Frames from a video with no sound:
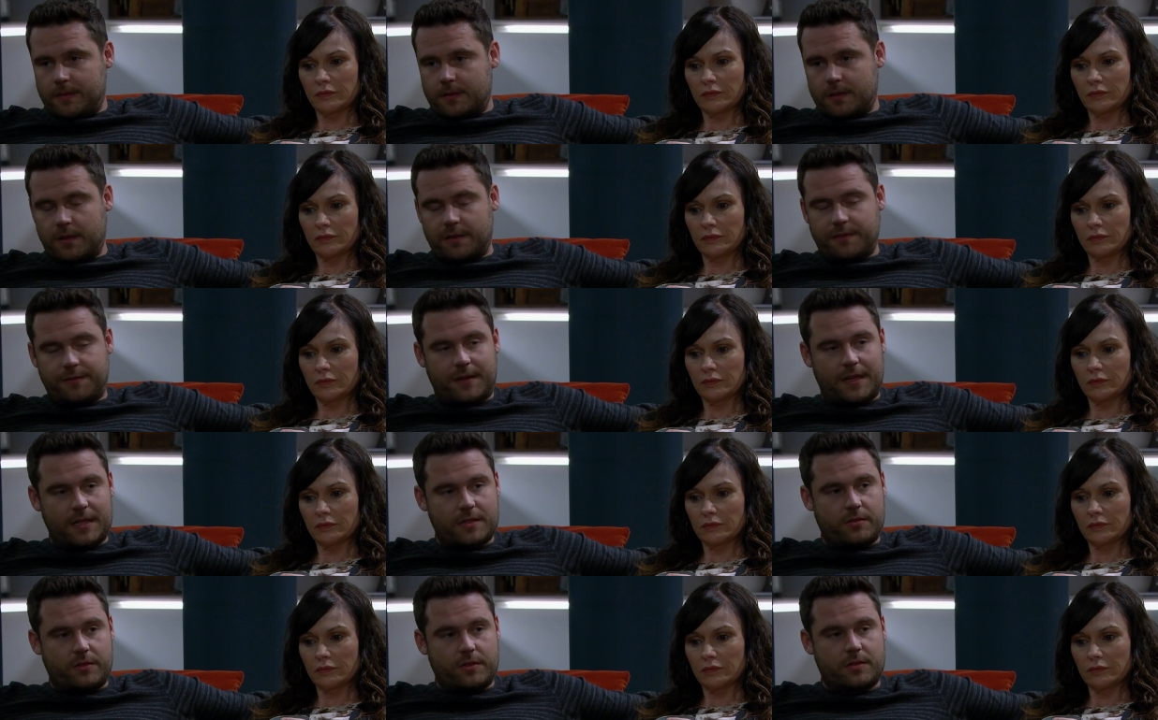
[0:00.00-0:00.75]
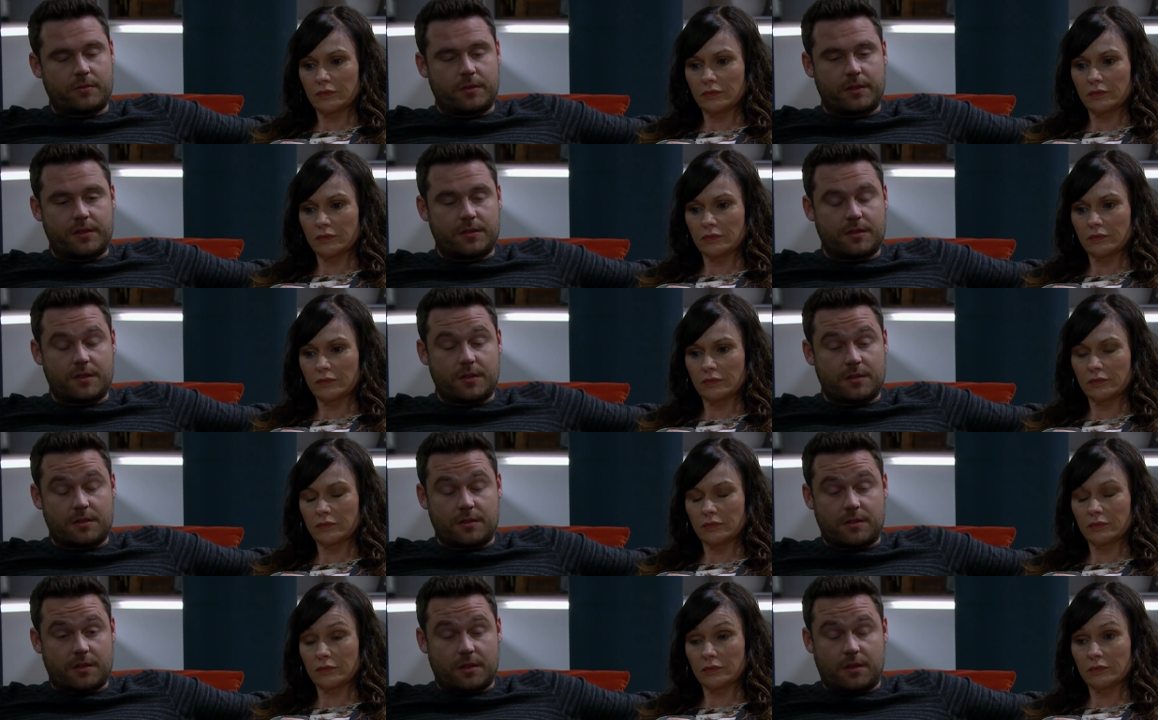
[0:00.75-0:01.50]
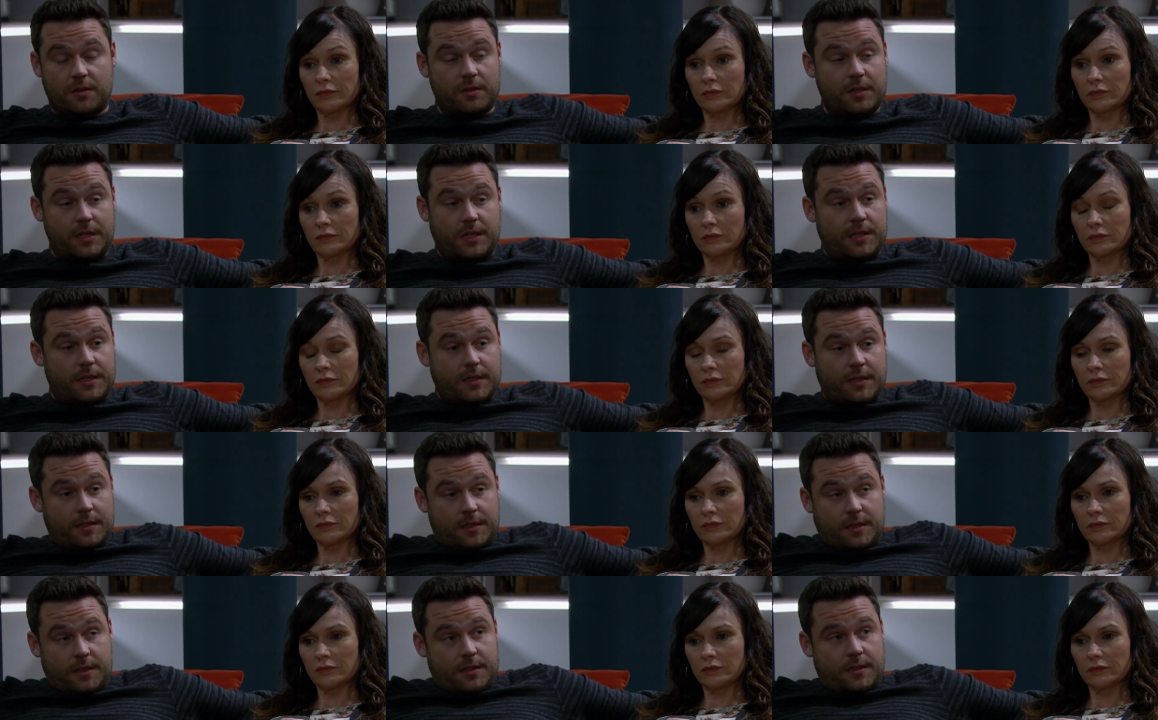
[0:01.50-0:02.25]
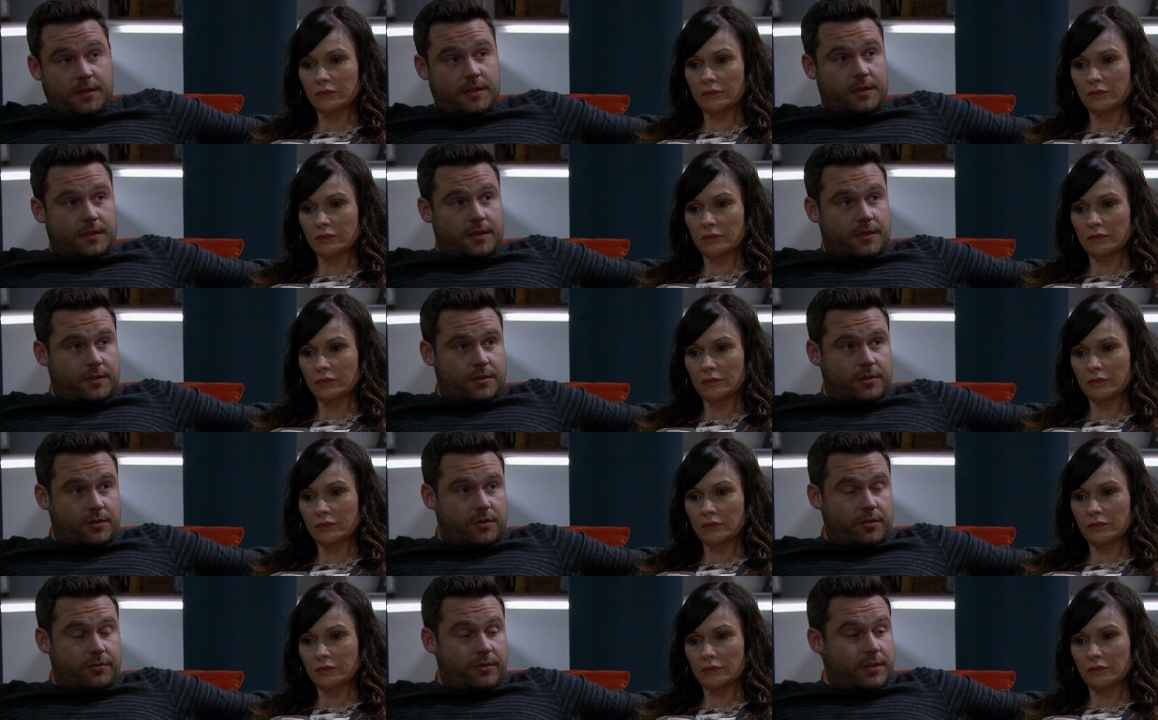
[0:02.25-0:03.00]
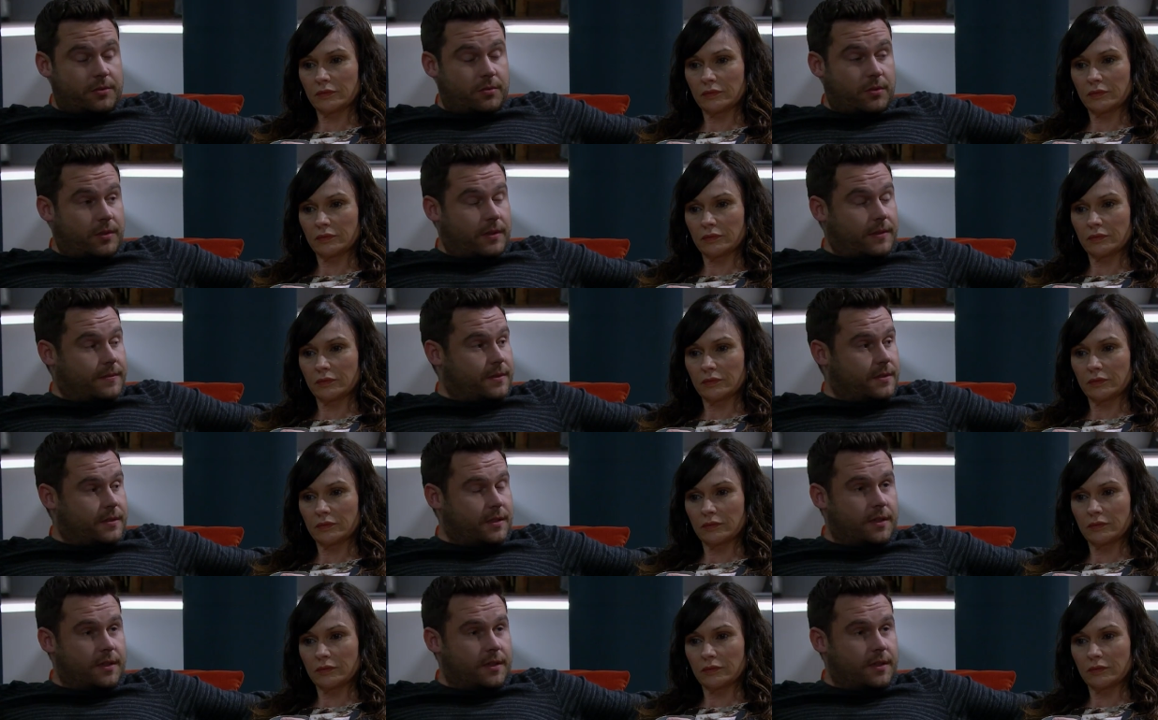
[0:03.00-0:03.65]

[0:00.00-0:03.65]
Speaker 1: It's got to factor into her decision, so it's just a risk we're going to have to